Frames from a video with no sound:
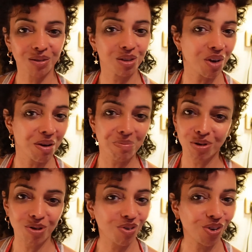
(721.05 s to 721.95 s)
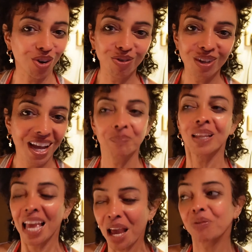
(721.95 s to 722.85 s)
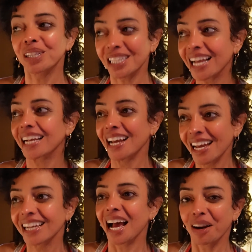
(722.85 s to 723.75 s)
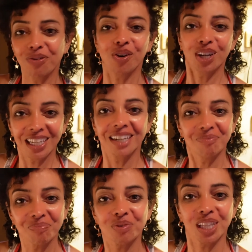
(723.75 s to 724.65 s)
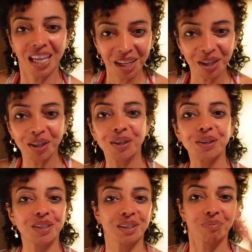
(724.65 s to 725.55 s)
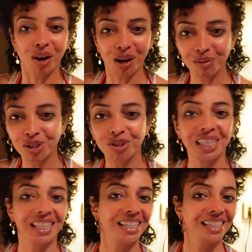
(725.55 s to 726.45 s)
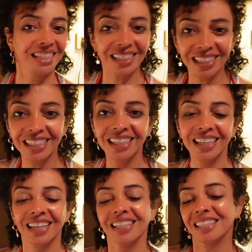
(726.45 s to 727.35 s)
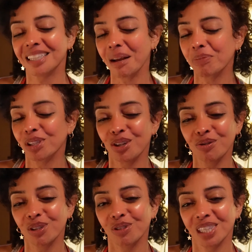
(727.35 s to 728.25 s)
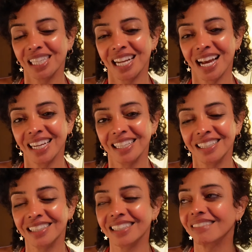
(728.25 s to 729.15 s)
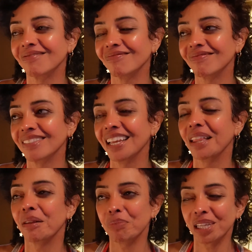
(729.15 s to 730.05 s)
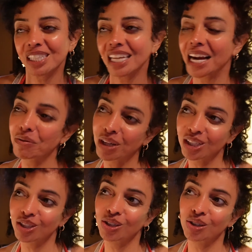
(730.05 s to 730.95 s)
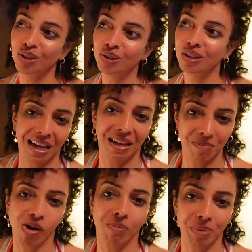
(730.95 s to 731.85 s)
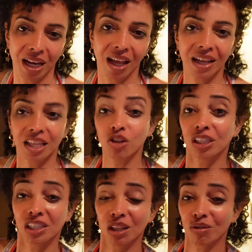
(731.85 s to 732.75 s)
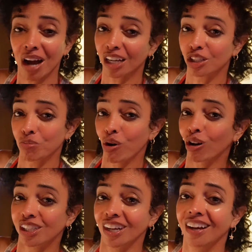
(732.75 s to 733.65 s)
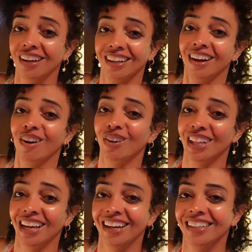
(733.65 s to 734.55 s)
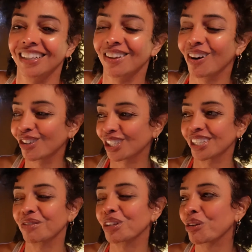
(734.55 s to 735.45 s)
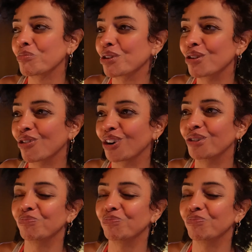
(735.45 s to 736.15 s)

It was very beautiful. It was like California with the hills, the palm trees. The temperature was really nice. The beach that I went to in Marbella, you could see the Rock of Gibraltar over there in the ocean. It was so beautiful.